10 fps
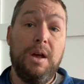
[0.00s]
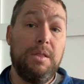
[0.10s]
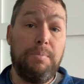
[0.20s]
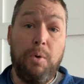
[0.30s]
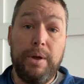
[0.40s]

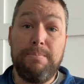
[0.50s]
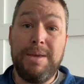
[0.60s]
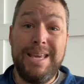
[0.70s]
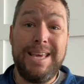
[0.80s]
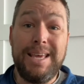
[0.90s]
The point
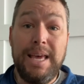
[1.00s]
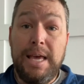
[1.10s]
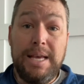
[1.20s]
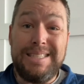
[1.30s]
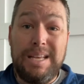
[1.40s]
being
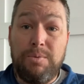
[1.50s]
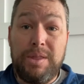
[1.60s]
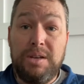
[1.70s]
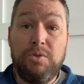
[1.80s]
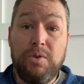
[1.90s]
is that with
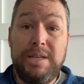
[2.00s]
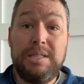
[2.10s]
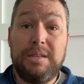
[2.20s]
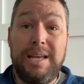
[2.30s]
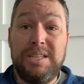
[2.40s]

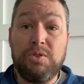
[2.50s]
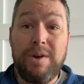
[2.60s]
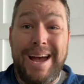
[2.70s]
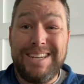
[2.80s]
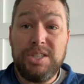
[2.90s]
increased
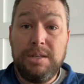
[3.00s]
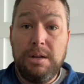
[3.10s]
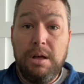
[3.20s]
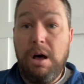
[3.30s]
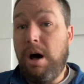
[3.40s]
interaction,
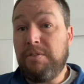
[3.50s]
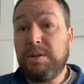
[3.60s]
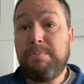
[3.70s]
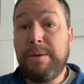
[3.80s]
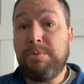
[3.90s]

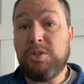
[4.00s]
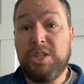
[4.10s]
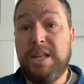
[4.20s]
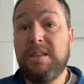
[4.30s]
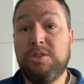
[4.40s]
often people
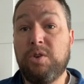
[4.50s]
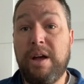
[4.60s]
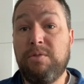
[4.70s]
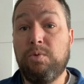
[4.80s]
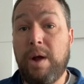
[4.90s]
shed their
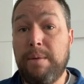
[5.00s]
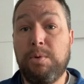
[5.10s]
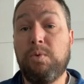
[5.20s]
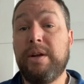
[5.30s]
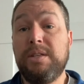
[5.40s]
tribal
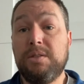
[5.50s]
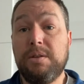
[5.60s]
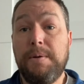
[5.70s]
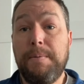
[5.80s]
rivalries,